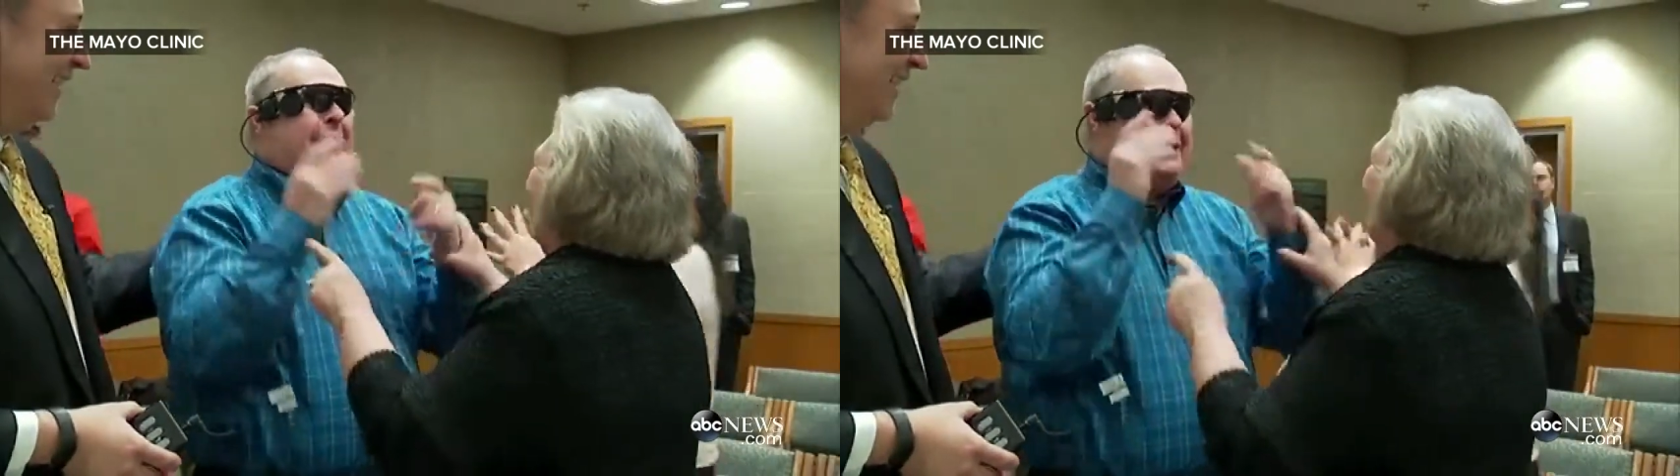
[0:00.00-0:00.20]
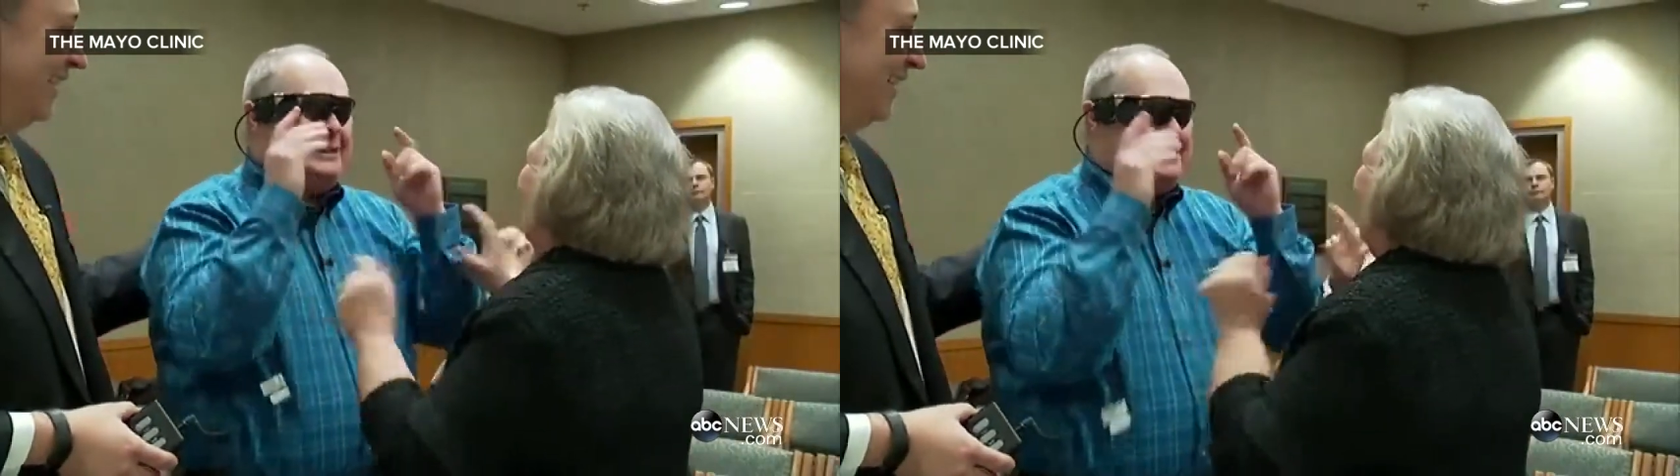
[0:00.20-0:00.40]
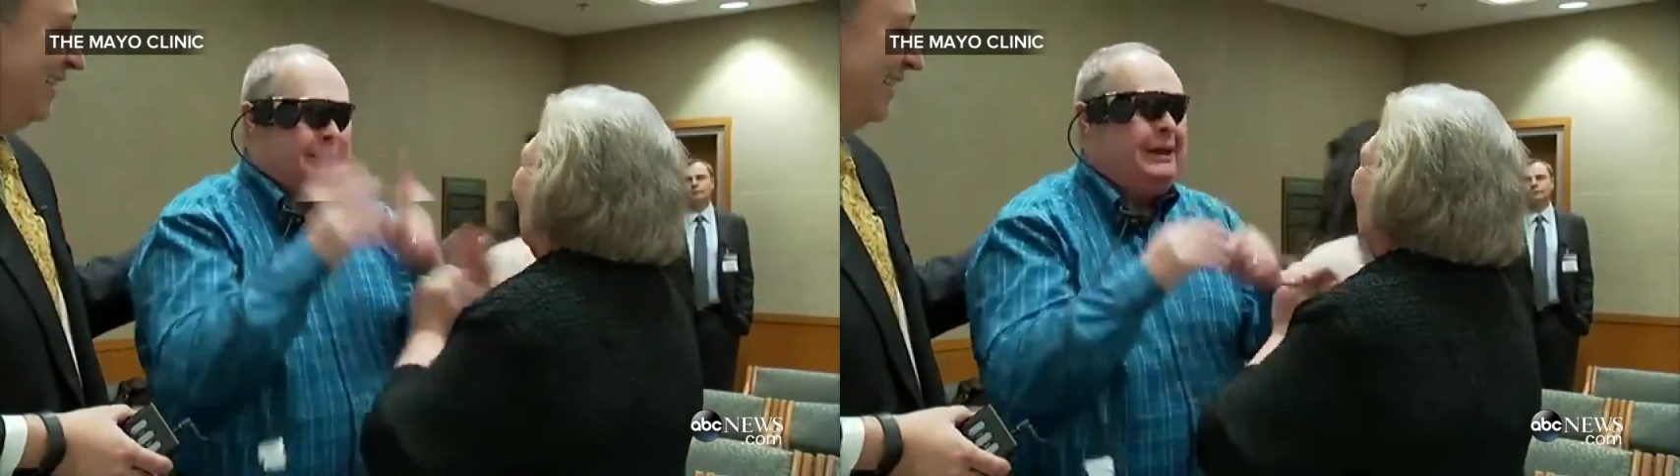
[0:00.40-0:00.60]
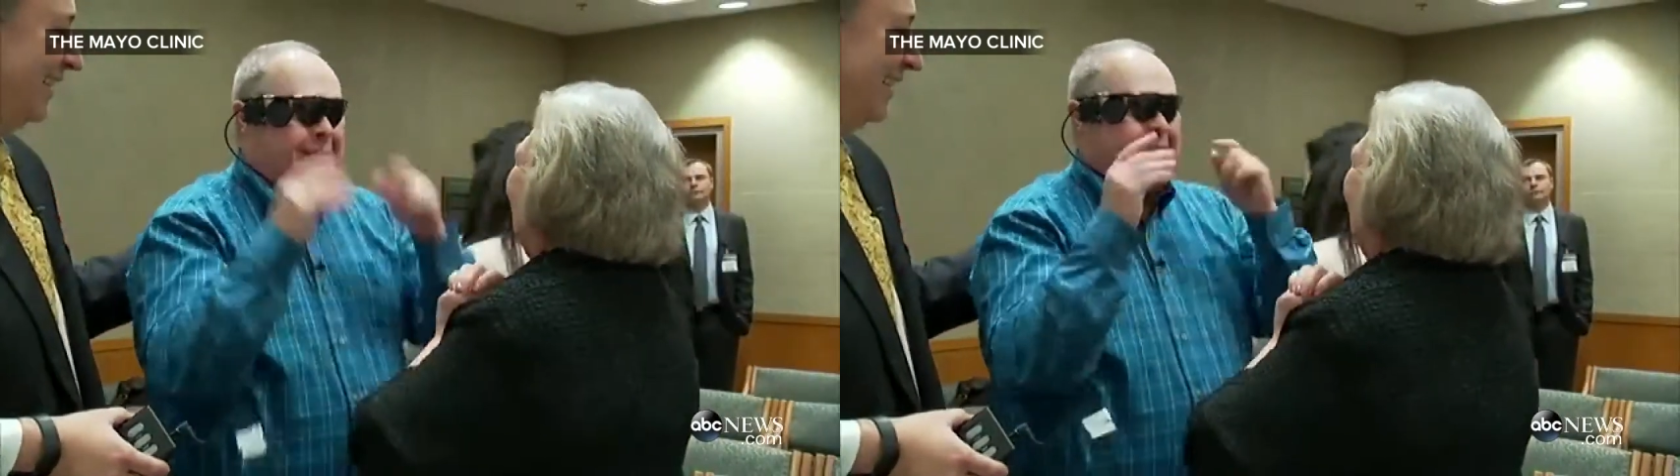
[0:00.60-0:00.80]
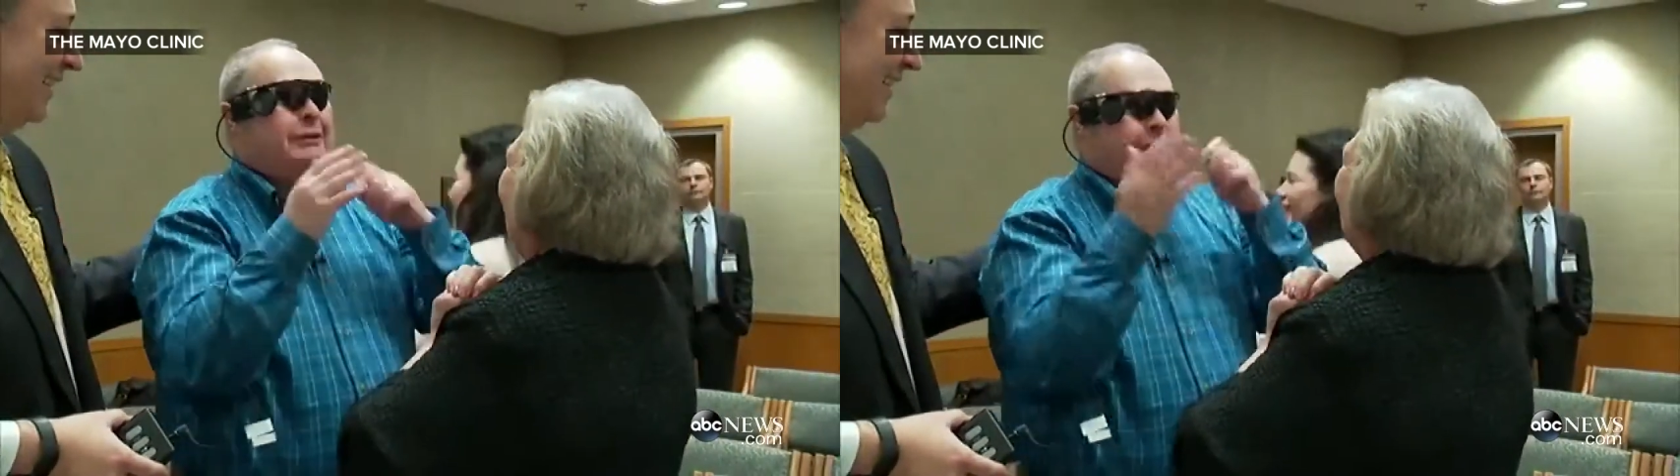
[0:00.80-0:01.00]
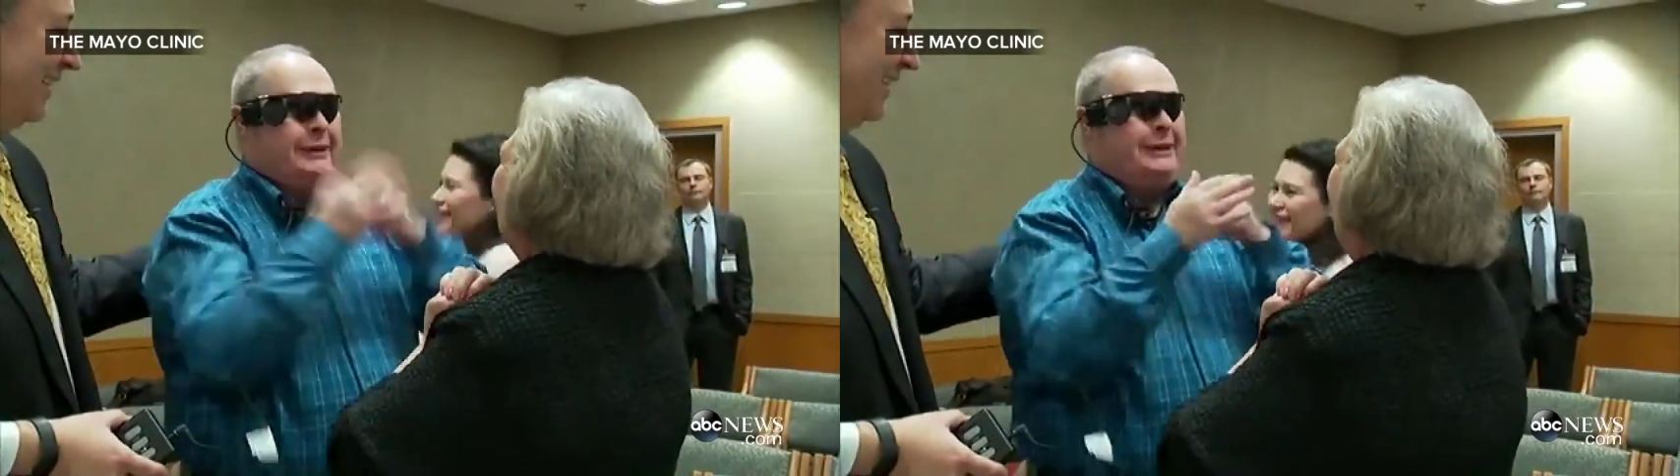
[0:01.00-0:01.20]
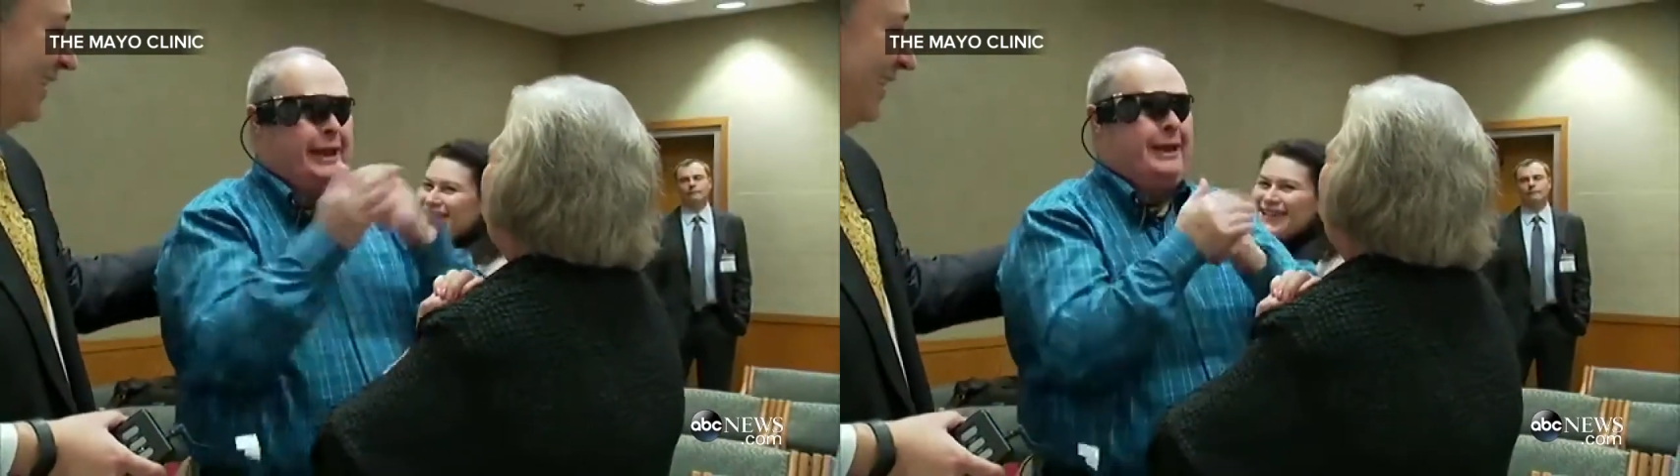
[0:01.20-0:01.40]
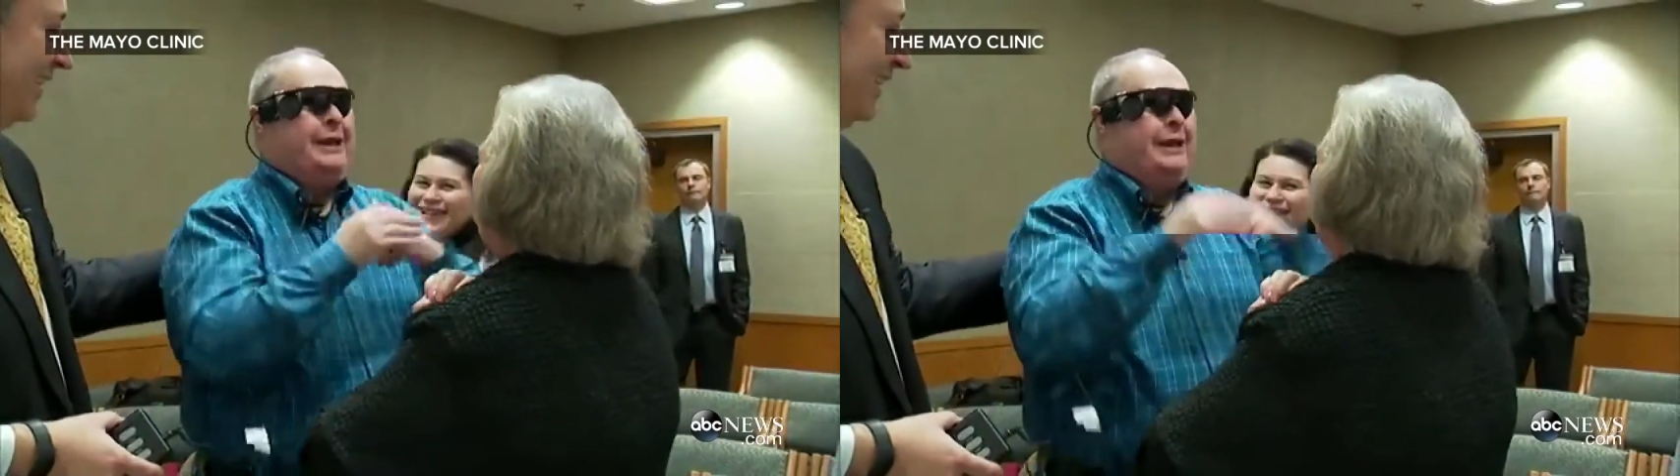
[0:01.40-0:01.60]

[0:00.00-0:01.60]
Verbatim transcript: It's it's going to take